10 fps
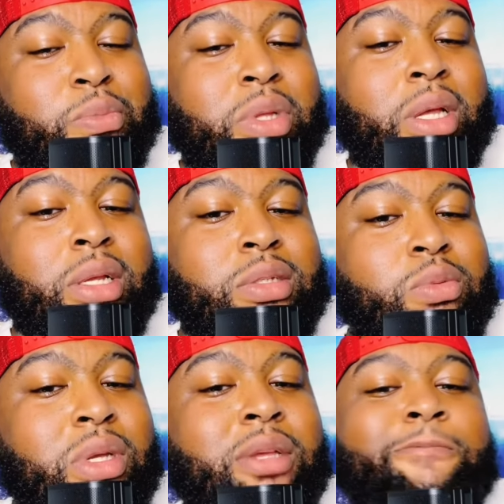play this
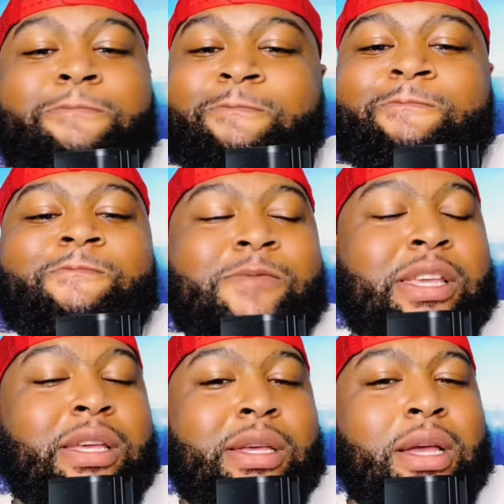week,
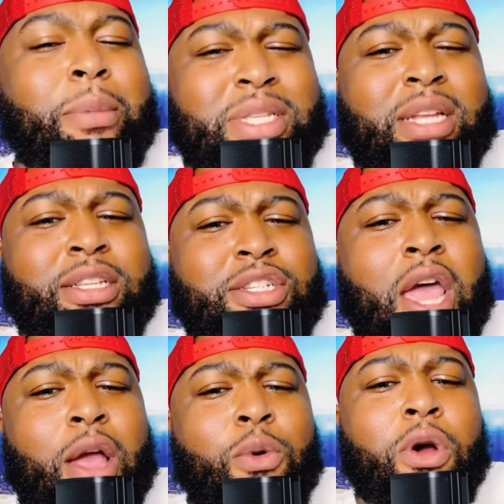I'm going to take the
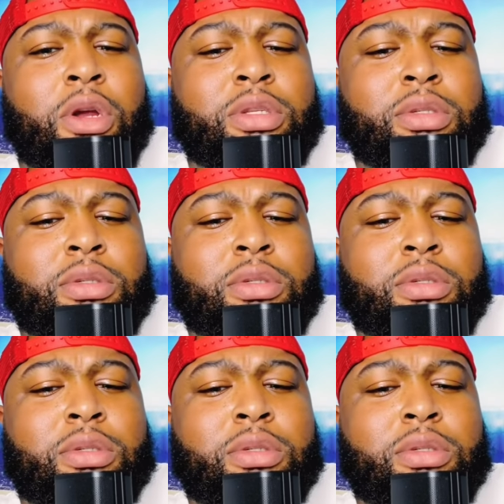Jaguars.